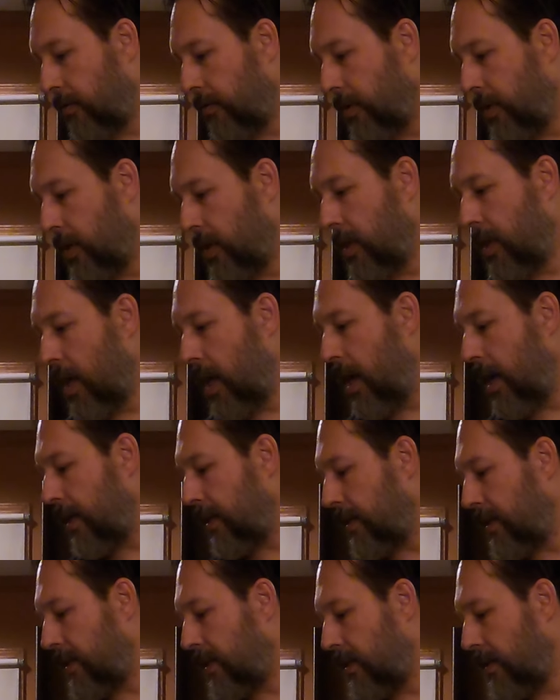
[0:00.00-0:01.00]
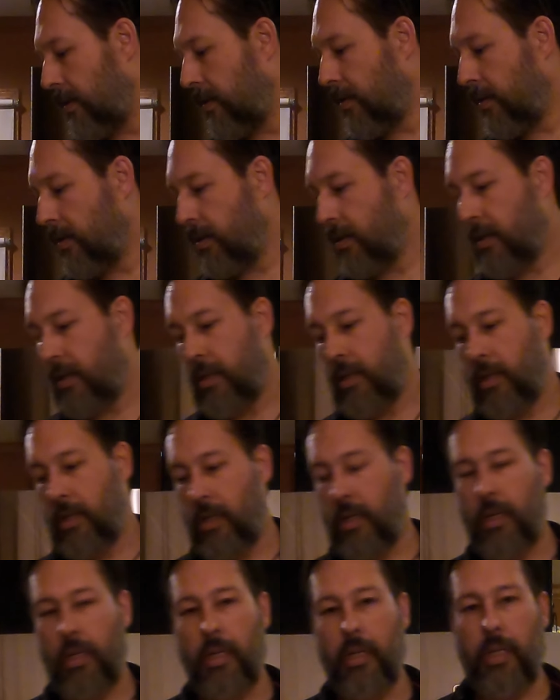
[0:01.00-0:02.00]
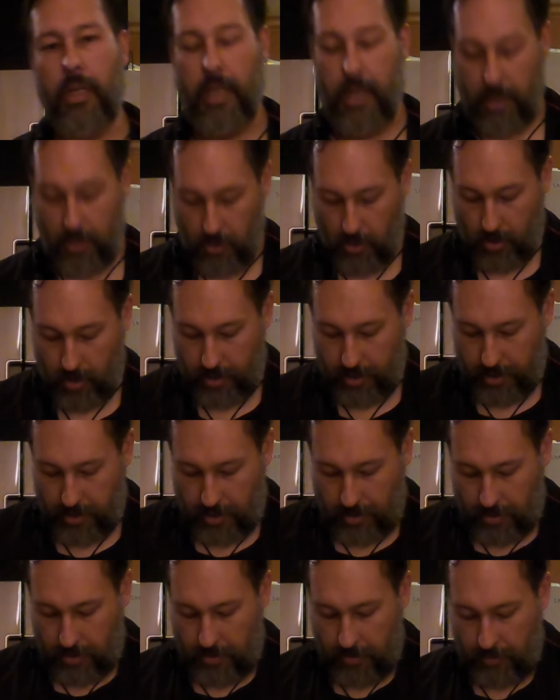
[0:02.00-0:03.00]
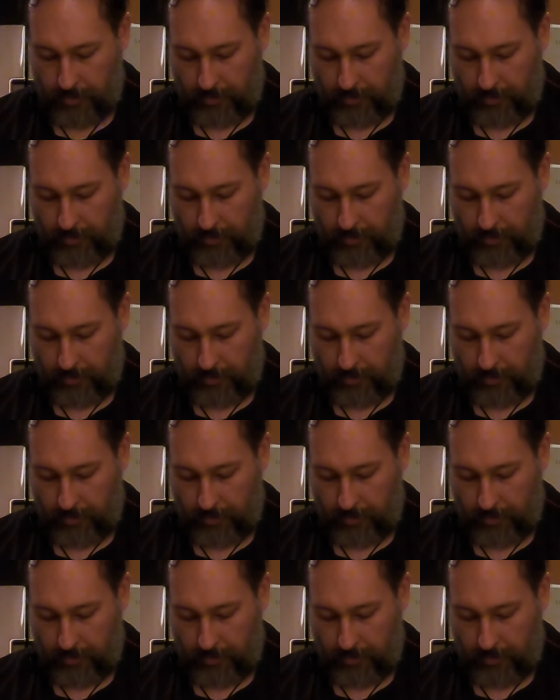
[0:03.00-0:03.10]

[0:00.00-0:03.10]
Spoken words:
nuts get caught in here.